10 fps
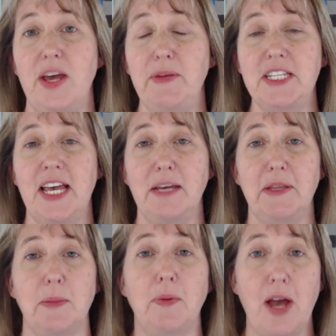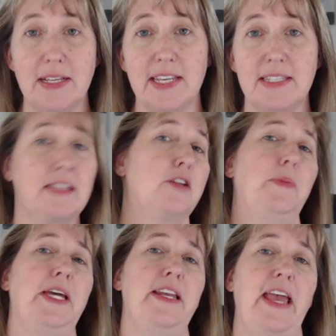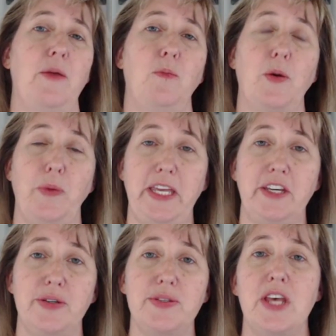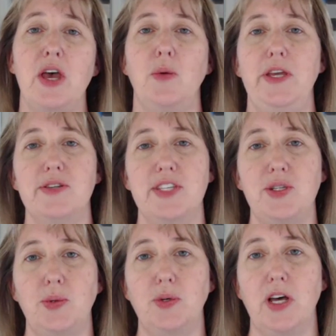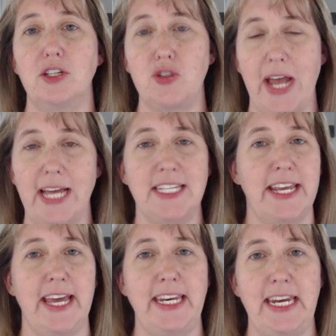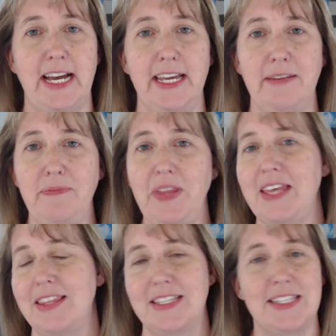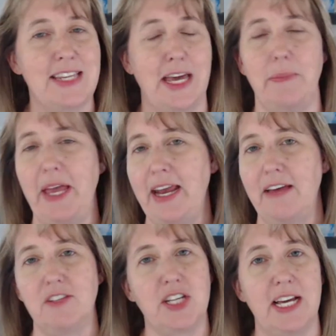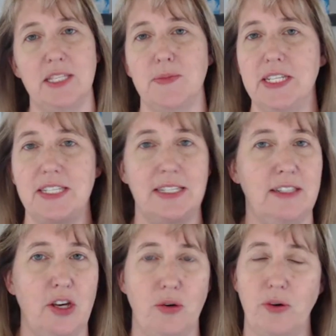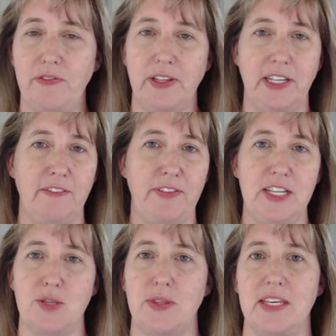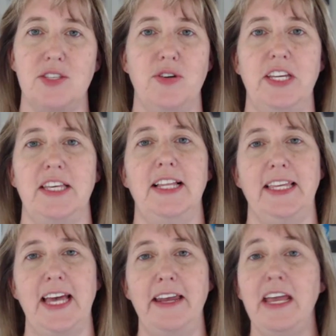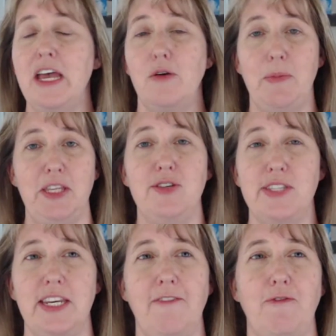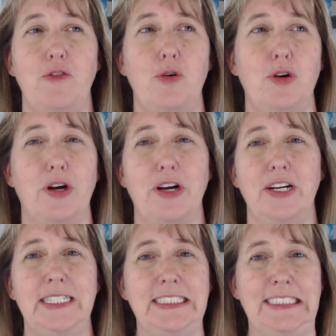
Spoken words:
now I'm going to talk about the process a little bit and what we use. We use a tool called Track1099. This is not a paid advertisement, no affiliate fees with this or anything like that. We've been using it for,